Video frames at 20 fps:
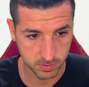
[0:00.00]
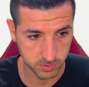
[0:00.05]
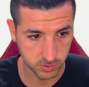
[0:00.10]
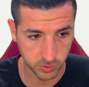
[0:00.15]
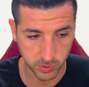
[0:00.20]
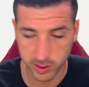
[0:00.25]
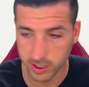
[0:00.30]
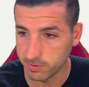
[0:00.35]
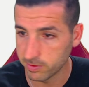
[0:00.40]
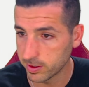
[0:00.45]

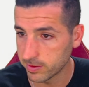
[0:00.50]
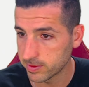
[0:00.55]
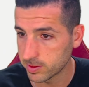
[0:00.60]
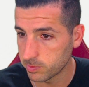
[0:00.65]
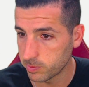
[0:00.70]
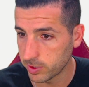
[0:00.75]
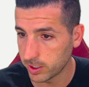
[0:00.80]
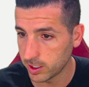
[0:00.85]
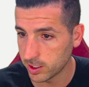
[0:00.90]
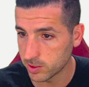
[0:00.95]
Do we have enough
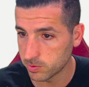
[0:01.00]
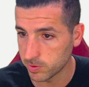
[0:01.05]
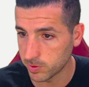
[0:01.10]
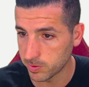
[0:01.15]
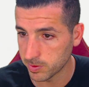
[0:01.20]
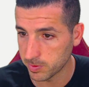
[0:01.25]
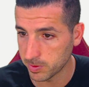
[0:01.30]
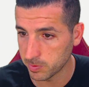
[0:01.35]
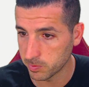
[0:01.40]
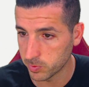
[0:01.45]
space?
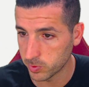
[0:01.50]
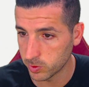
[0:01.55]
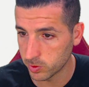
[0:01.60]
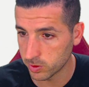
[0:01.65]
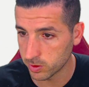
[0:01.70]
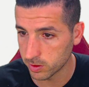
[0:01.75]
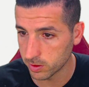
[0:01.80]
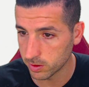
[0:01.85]
Maybe a bit more.